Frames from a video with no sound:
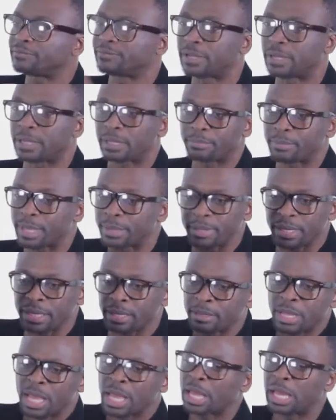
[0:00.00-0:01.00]
uh,
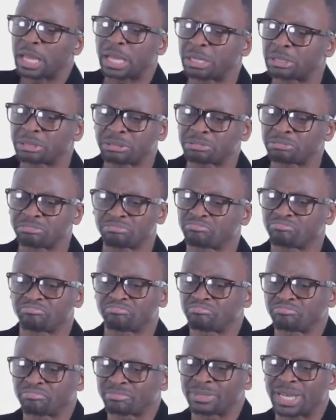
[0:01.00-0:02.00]
maybe, uh,
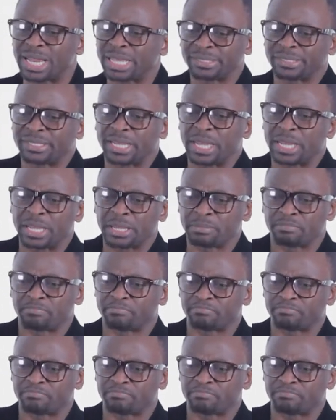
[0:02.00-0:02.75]
let's say,